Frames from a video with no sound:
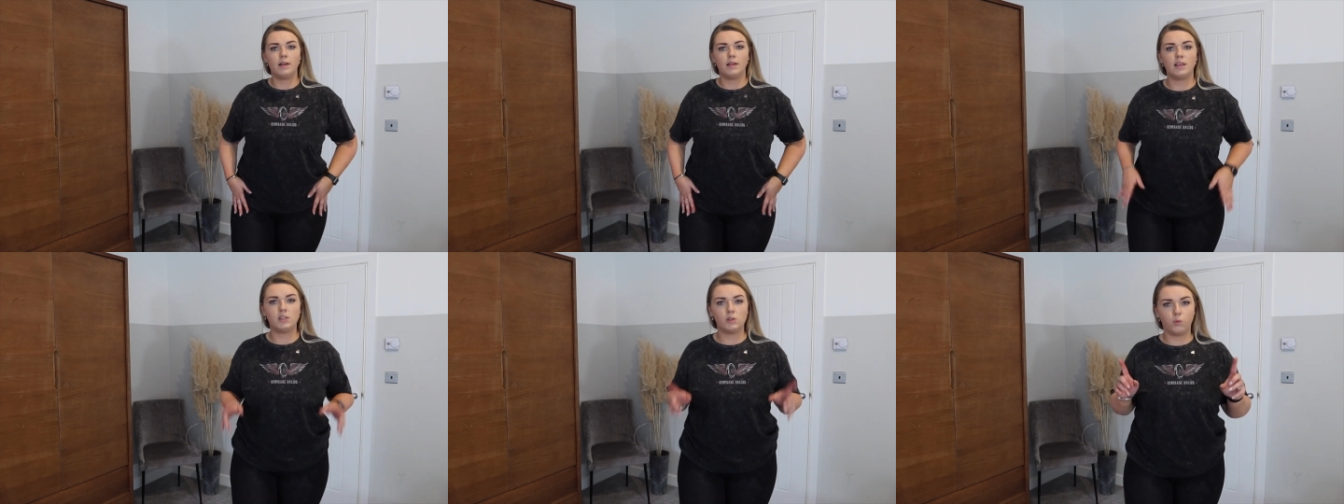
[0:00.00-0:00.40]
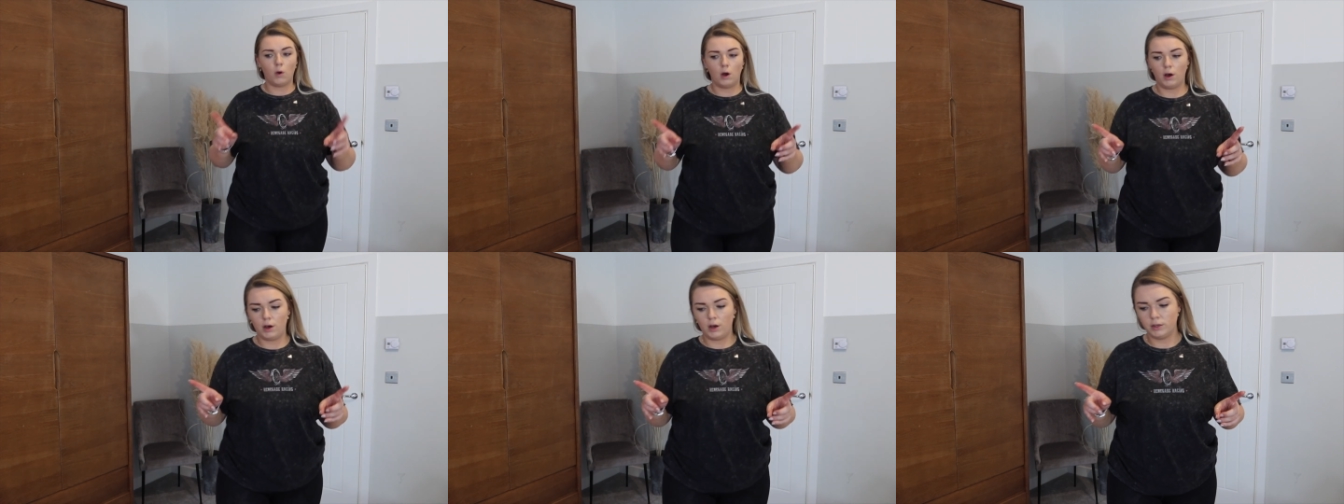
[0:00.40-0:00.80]
This
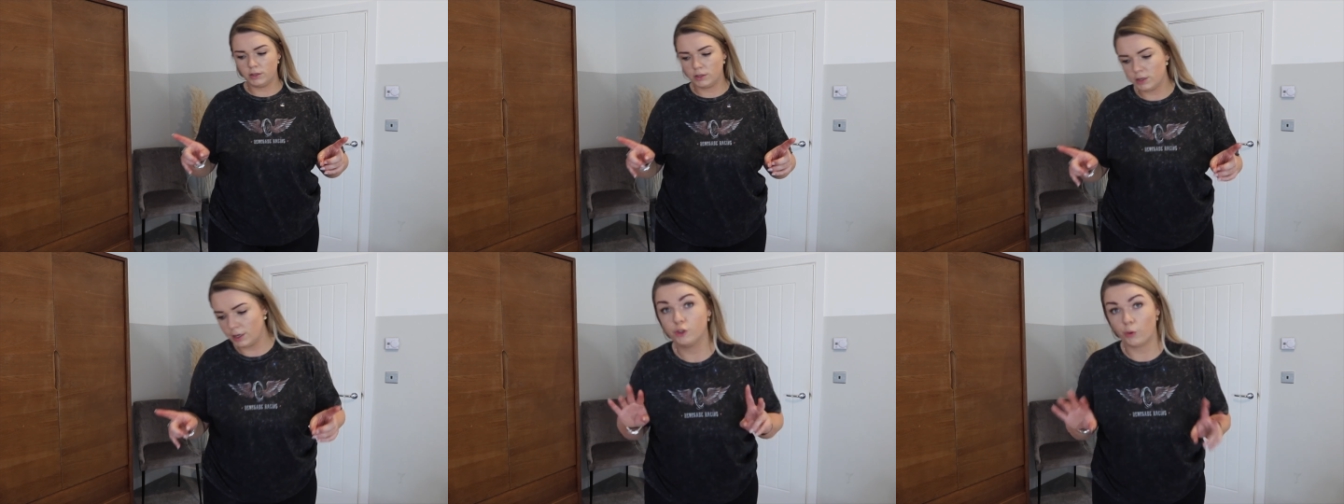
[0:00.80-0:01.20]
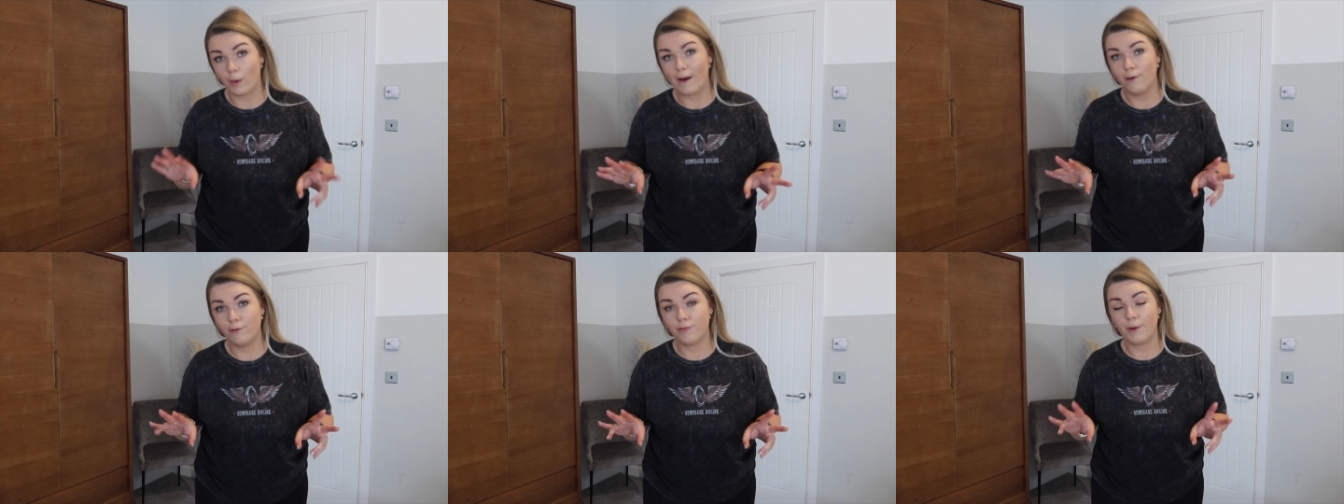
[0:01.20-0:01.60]
was
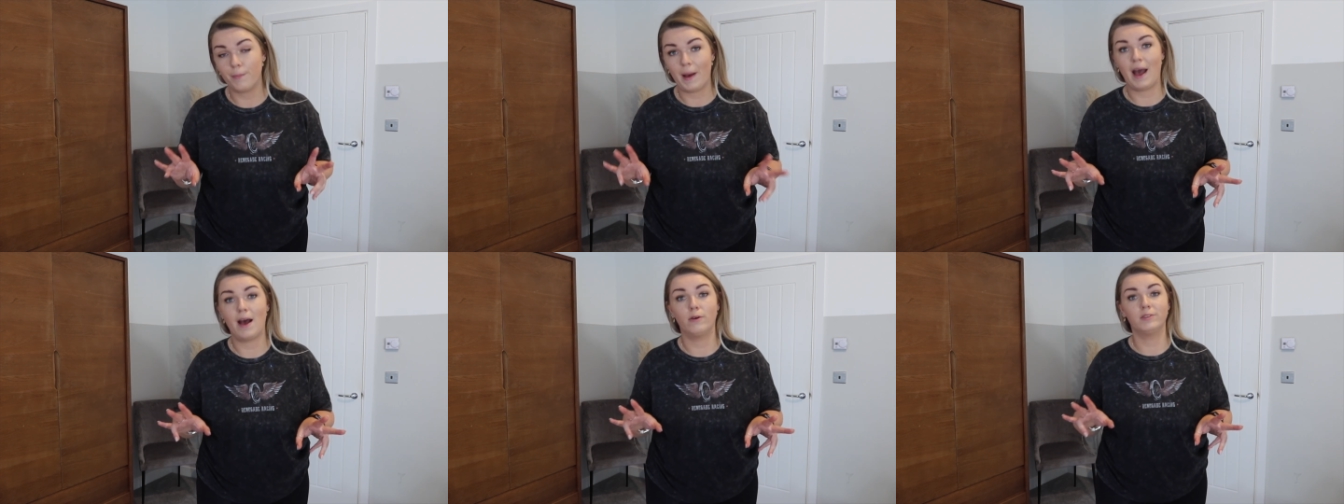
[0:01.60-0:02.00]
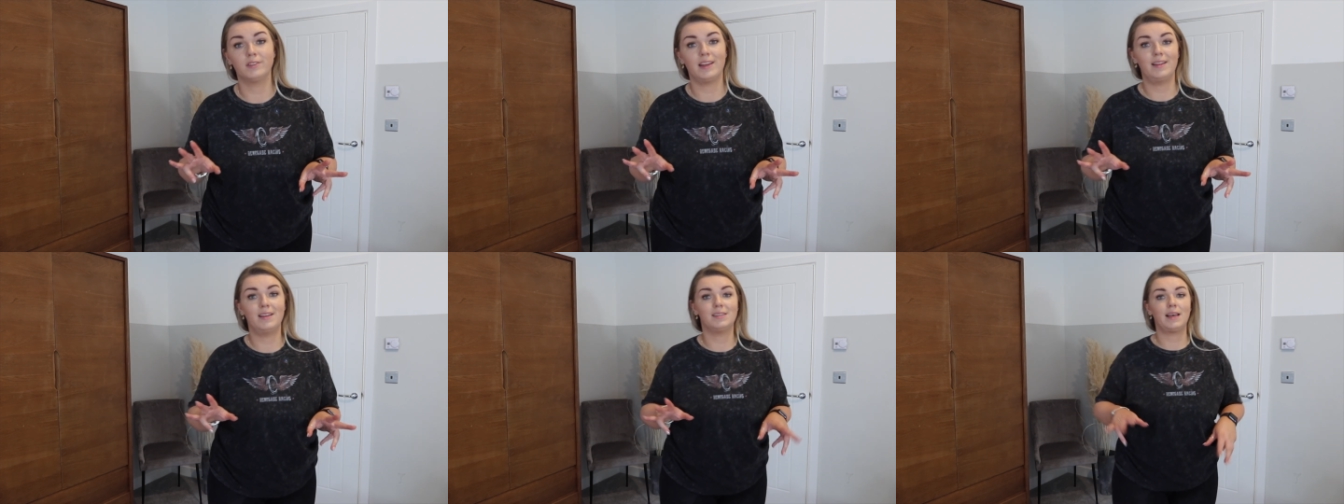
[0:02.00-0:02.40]

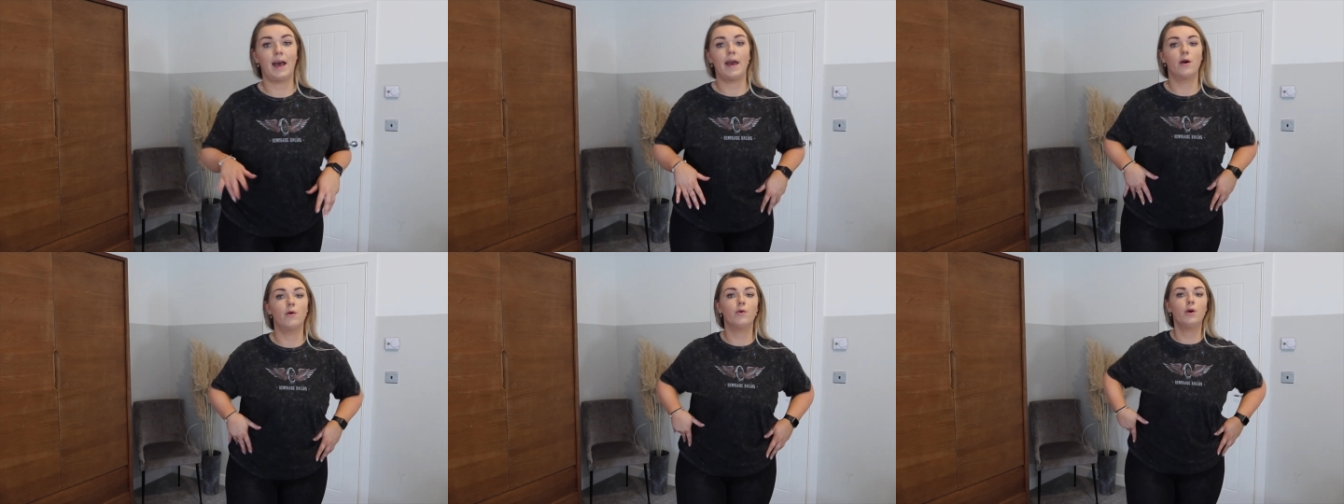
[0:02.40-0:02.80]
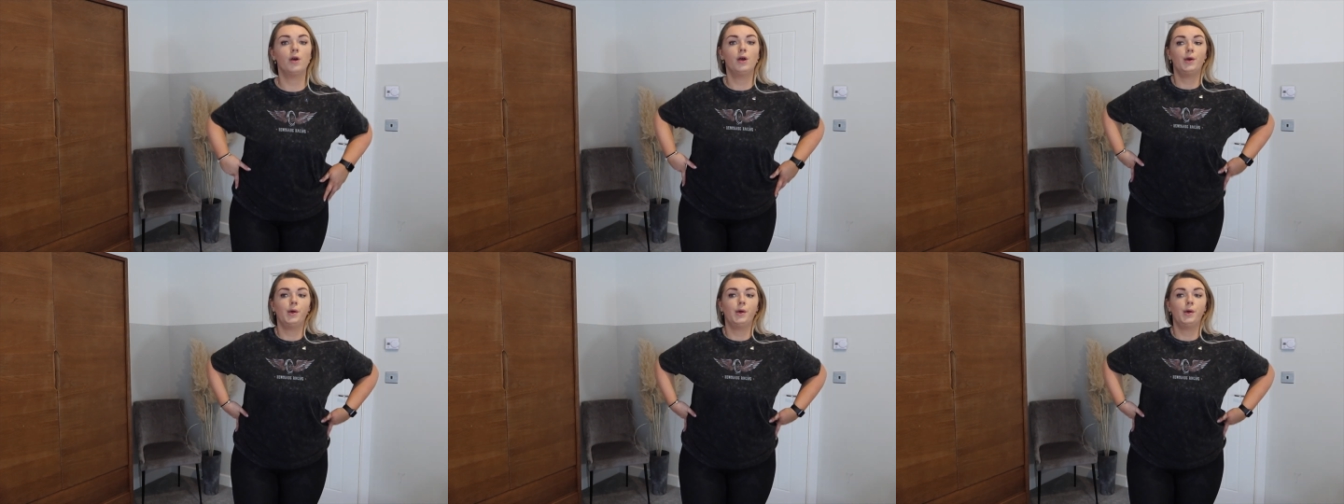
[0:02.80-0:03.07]
£12 in the sale.